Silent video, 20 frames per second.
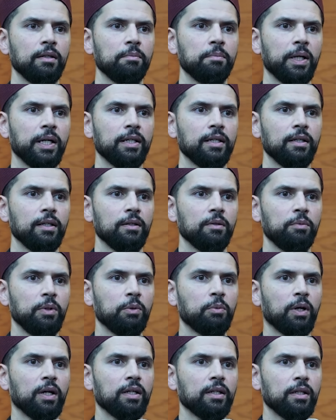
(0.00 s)
but we
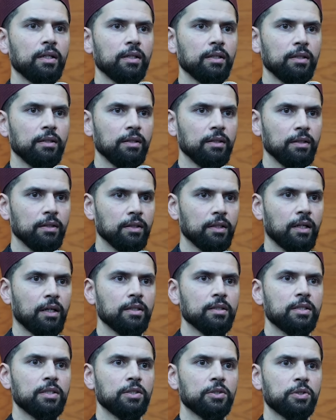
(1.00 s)
want to
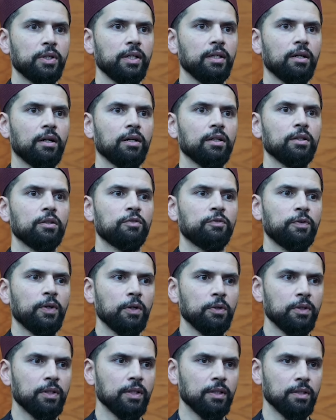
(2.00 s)
concentrate on the
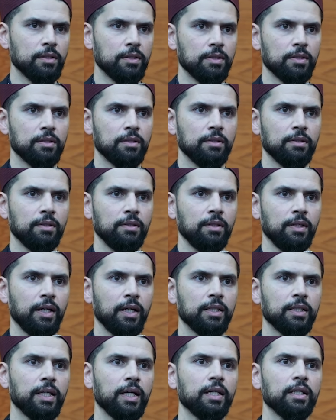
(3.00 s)
focus
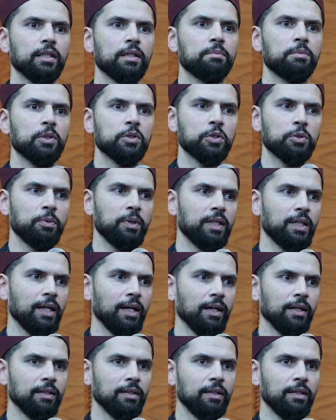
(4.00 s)
and getting the most we
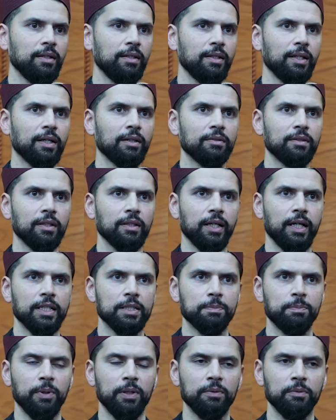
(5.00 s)
can. Now, the
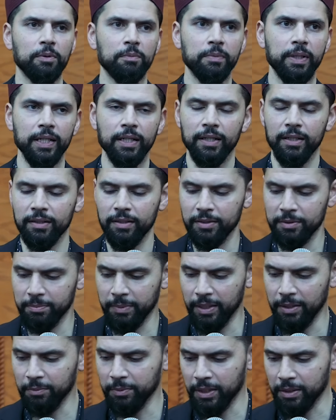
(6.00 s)
last point we'll make, and there's
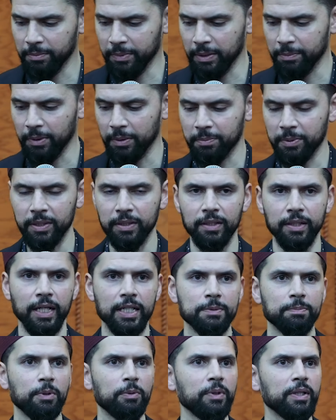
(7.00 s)
many we can make about prayer. The
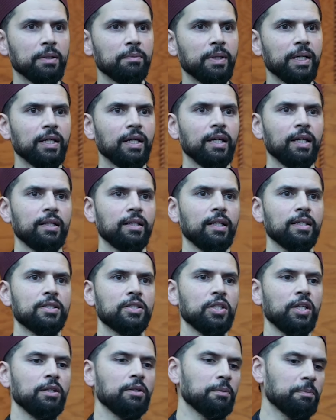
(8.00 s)
last point we can make, let's
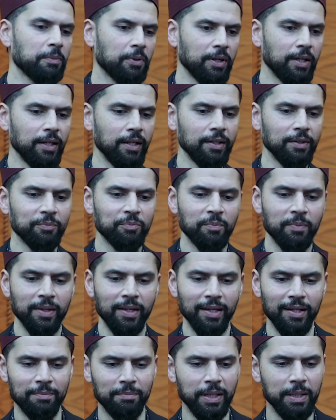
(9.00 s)
say you're praying
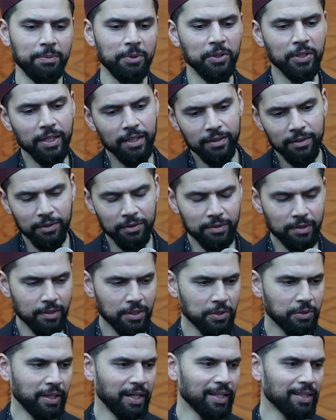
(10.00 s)
and maybe you get a little
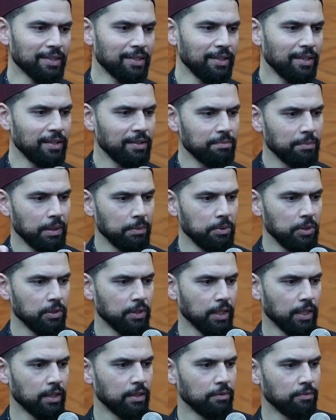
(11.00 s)
distracted, maybe you
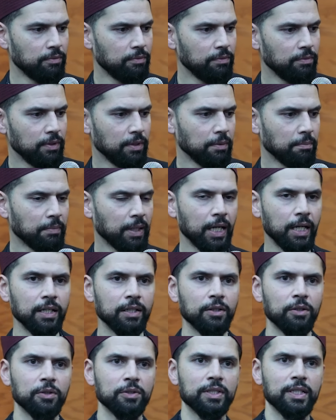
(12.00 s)
kind of, you know,
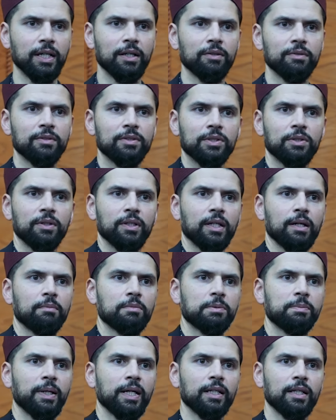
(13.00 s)
mind goes out, sort of
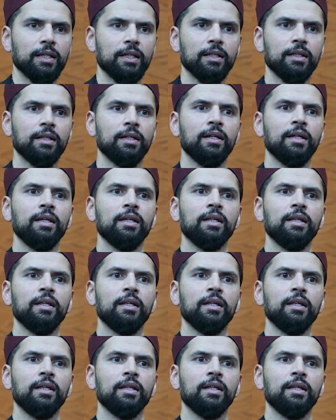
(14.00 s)
comes back in